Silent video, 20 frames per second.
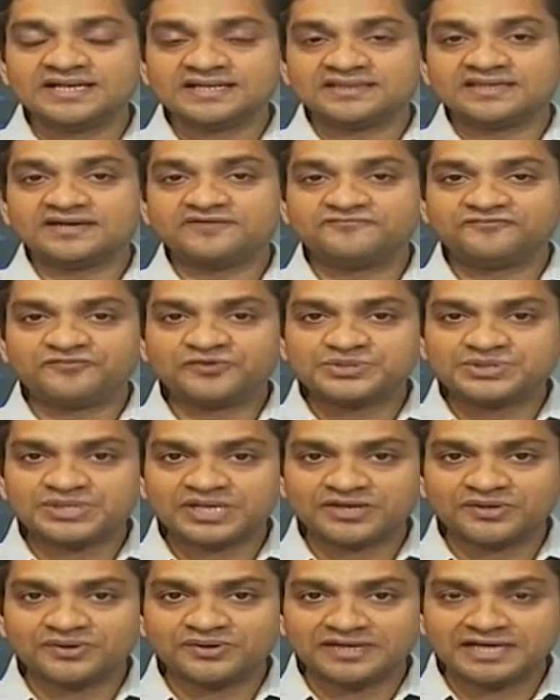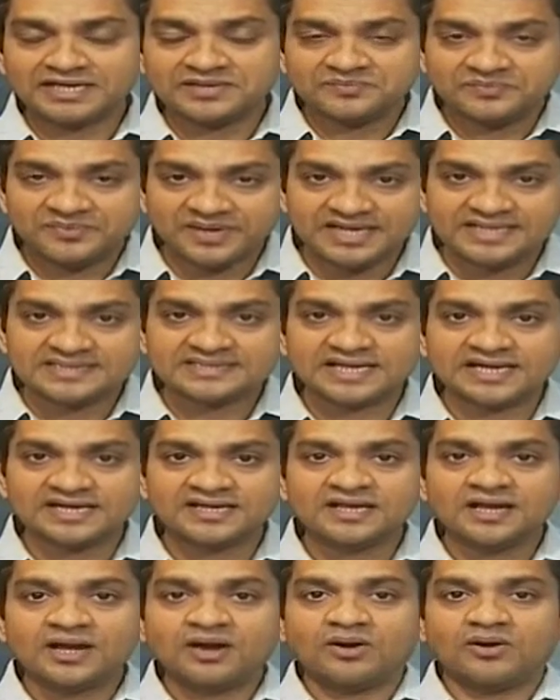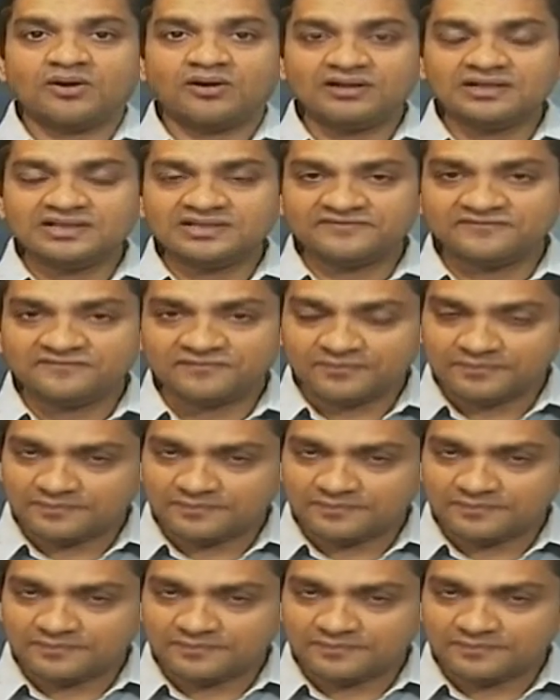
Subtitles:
The food security means that all the